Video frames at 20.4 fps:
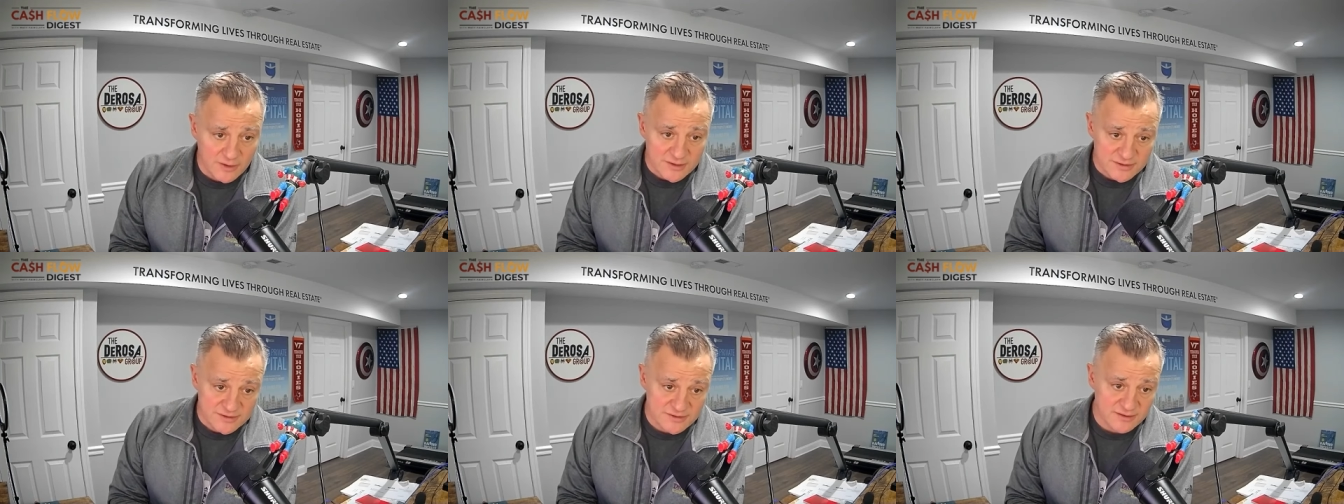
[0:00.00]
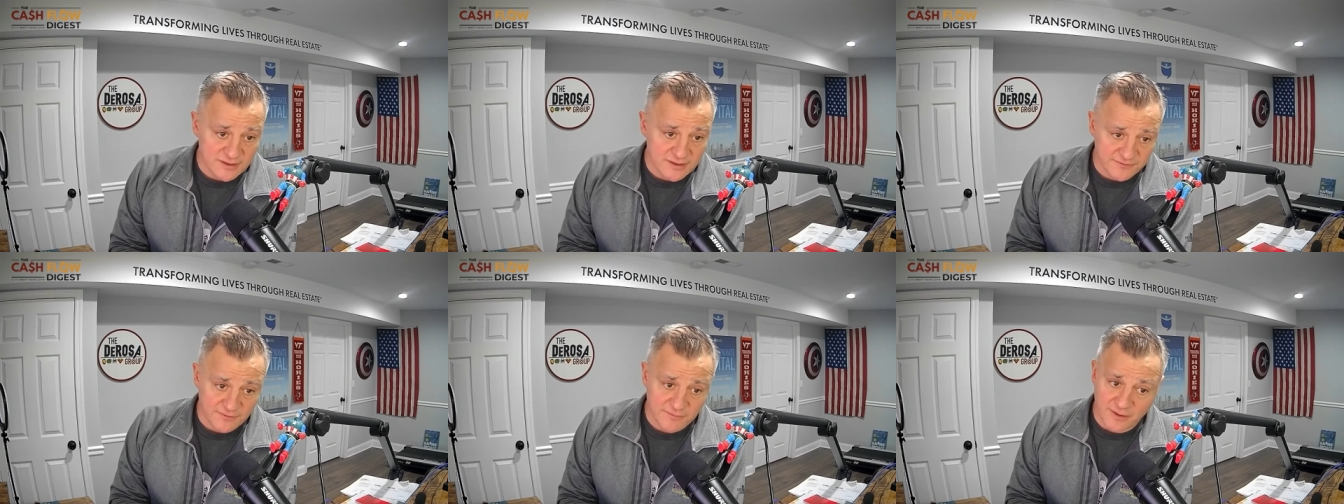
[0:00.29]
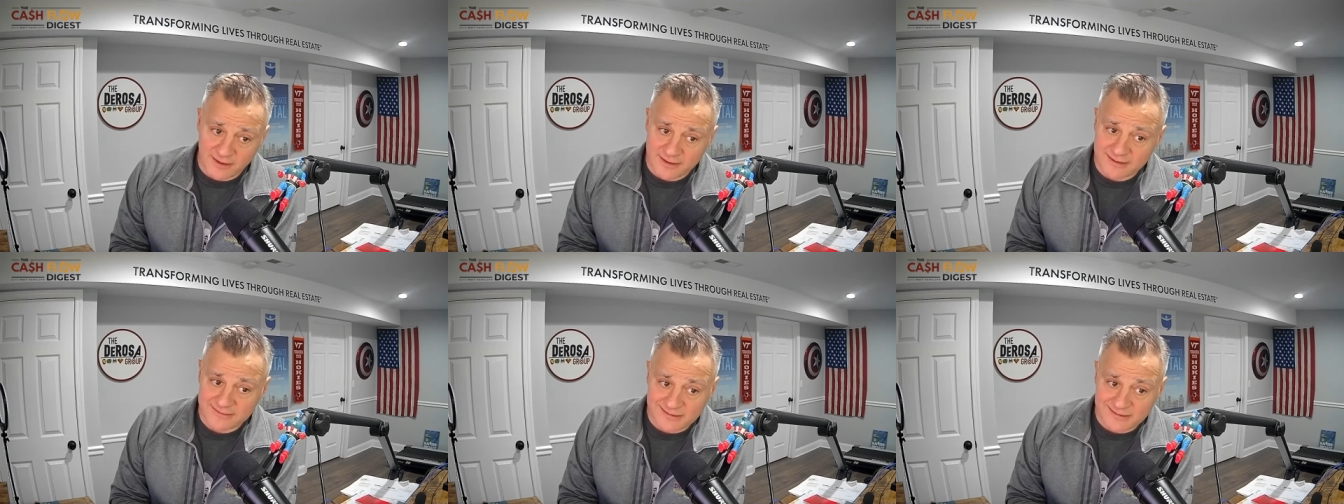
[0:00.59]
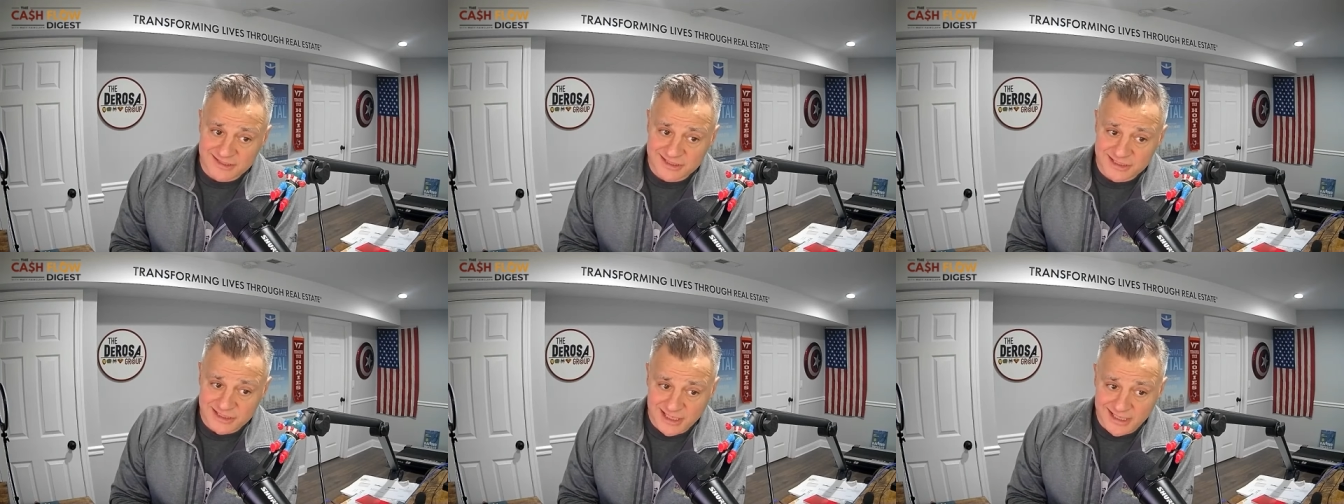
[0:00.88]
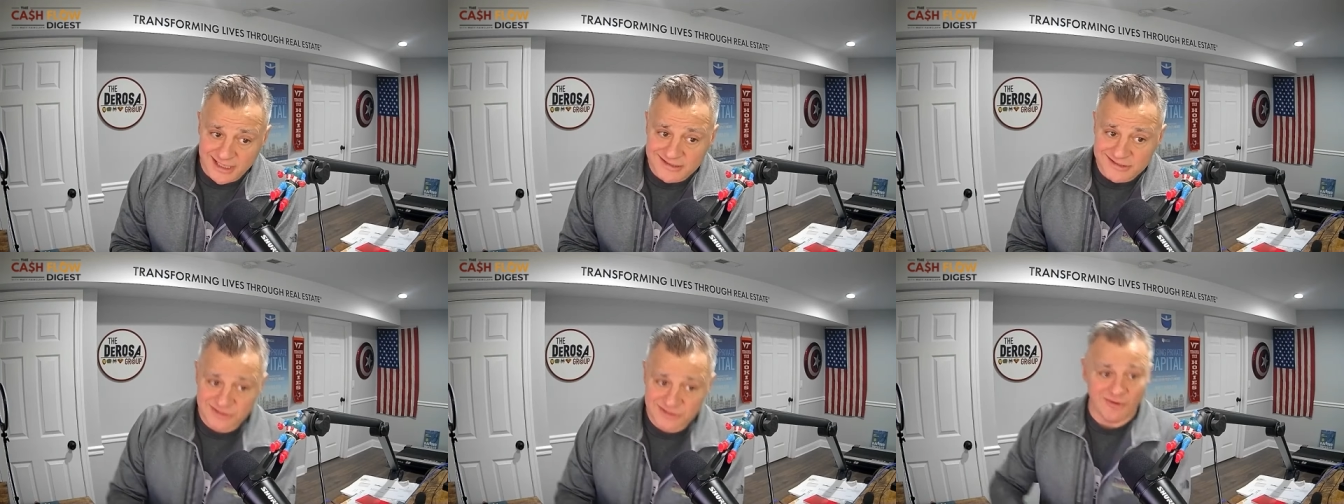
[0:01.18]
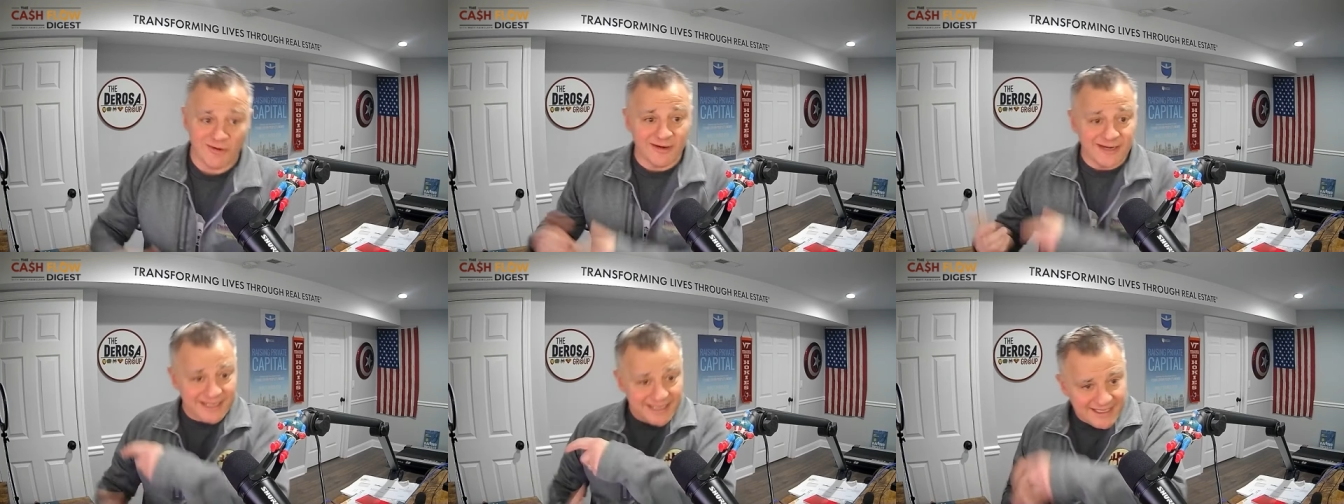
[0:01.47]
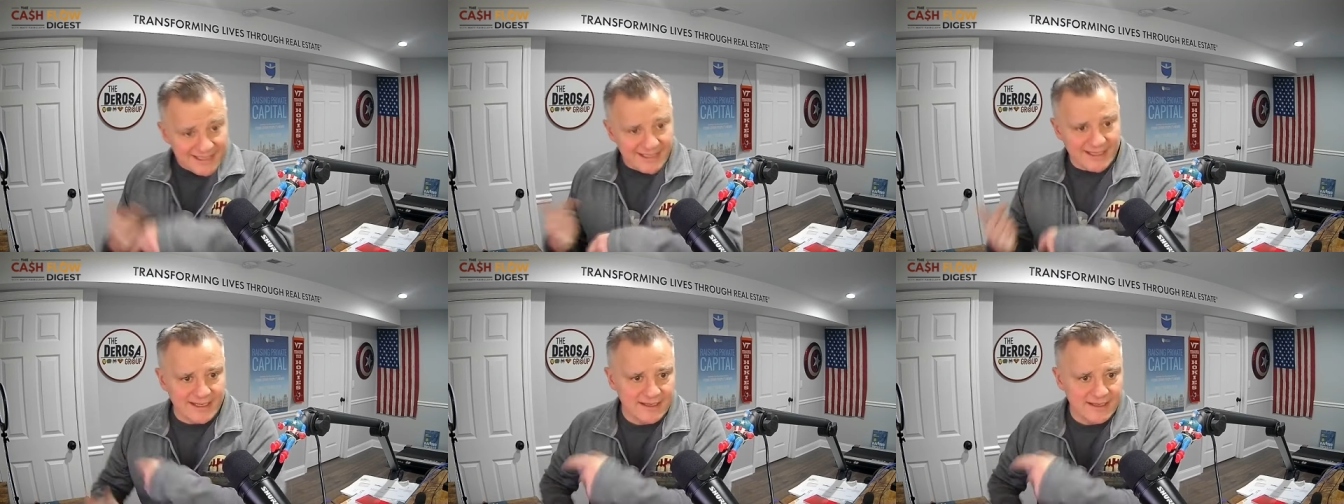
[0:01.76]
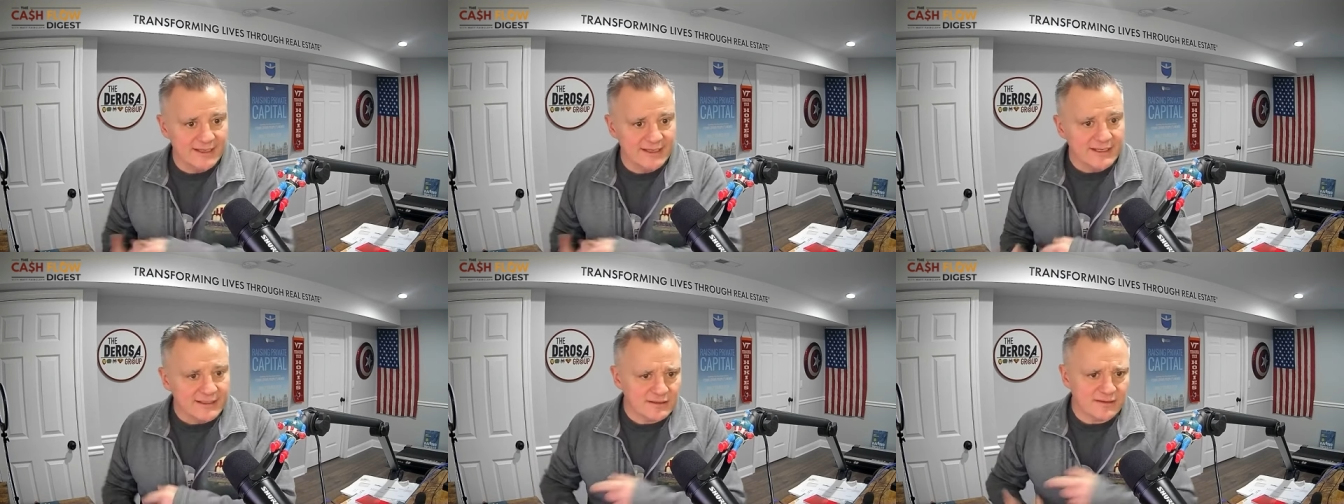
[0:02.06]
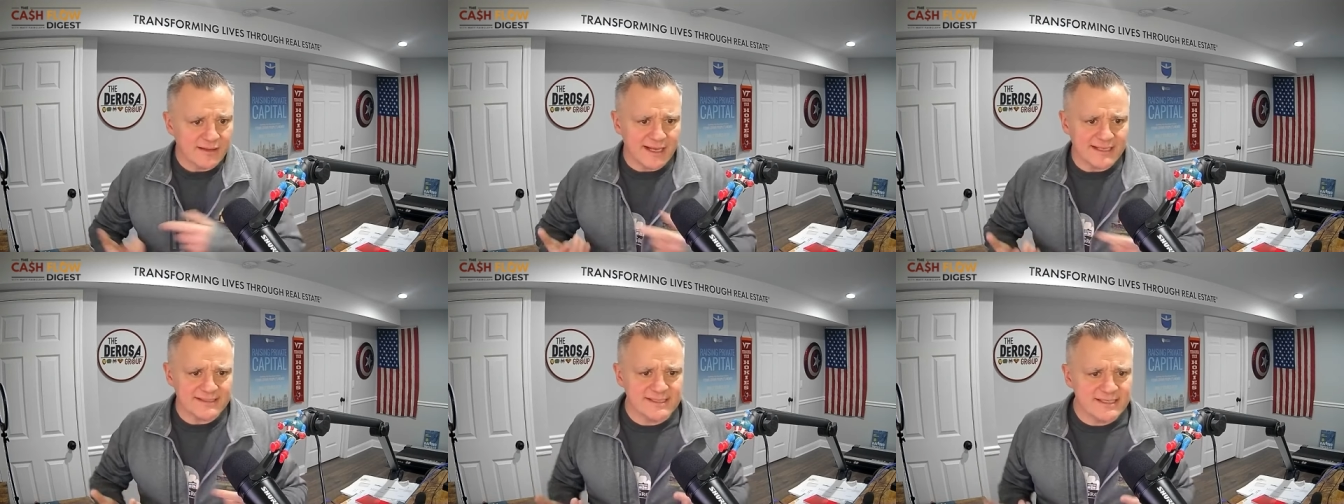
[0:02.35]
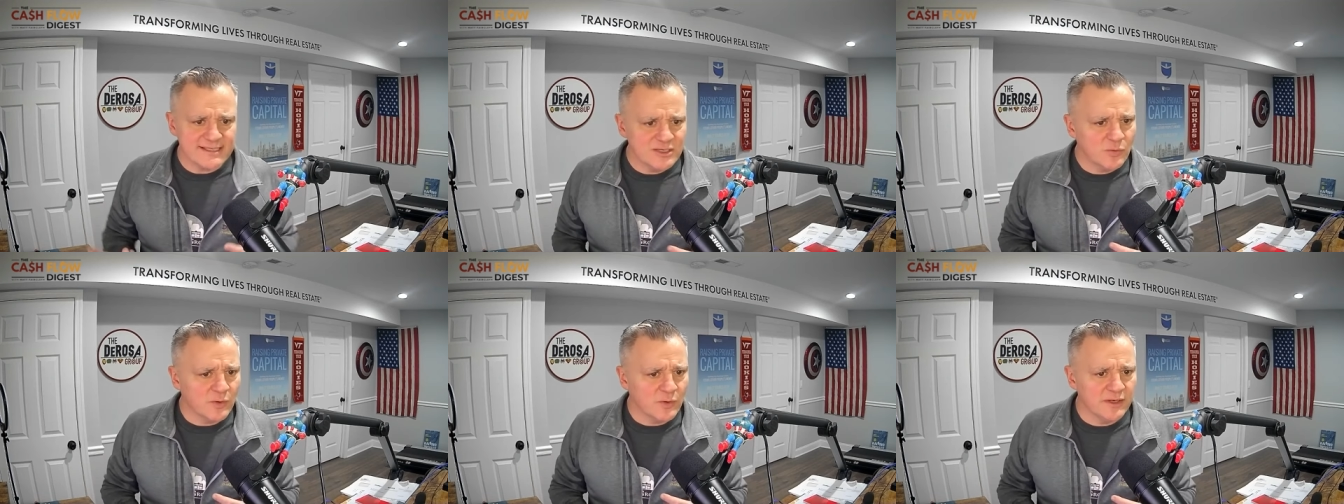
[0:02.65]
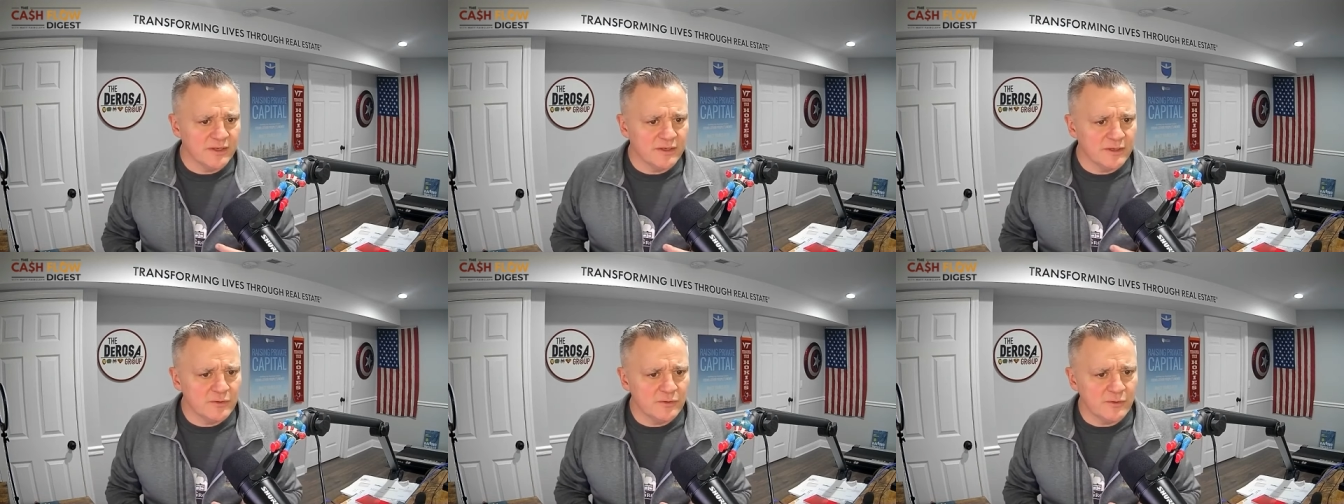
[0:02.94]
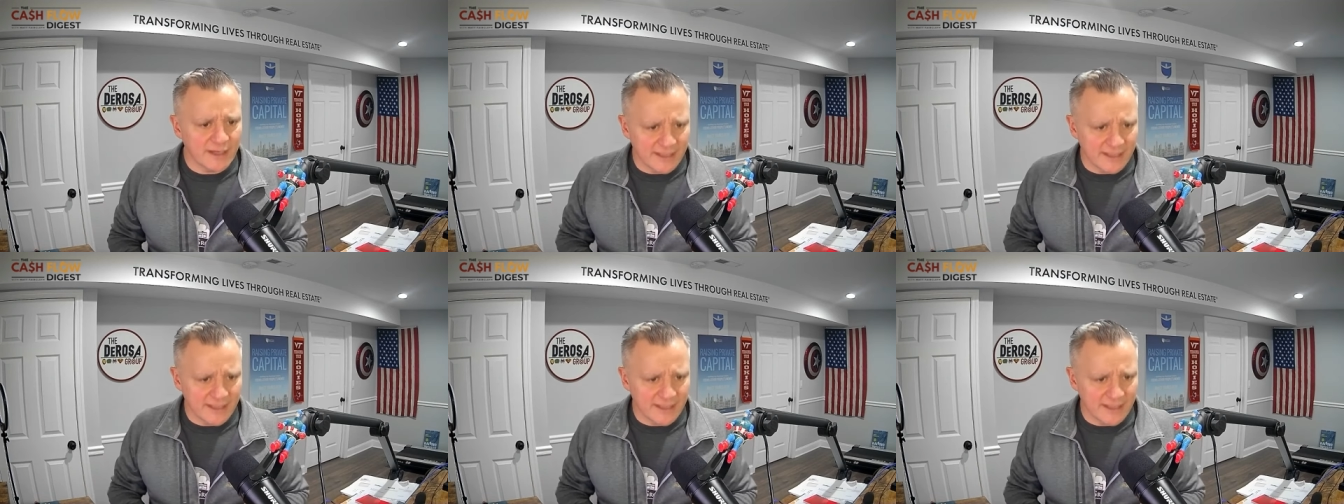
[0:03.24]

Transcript: so that if the market does change, you're already in the last thing you want to do,